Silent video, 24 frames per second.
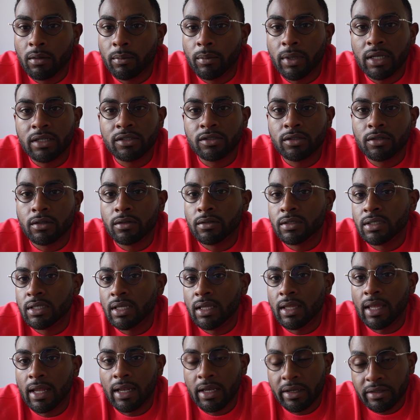Make sure you see
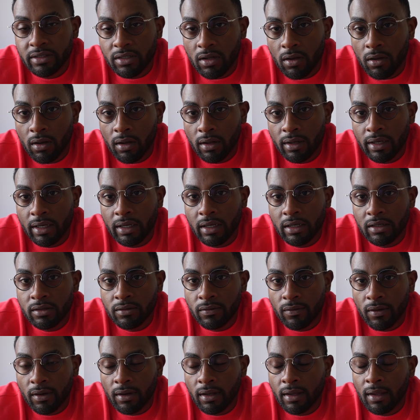that it's on and it's
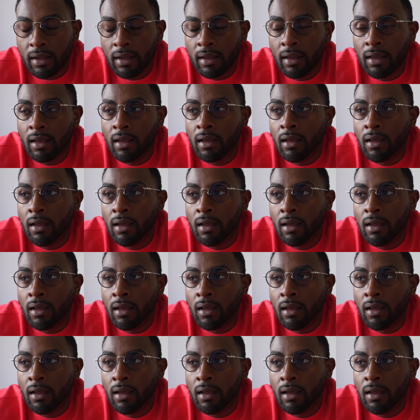running.